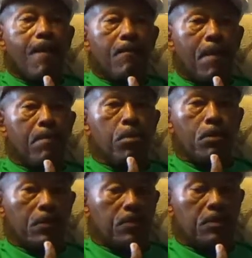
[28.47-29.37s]
my
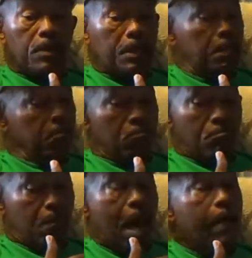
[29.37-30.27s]
books in
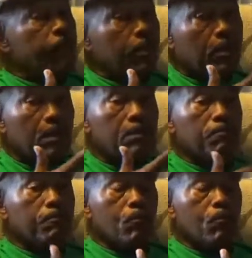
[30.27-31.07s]
Africa.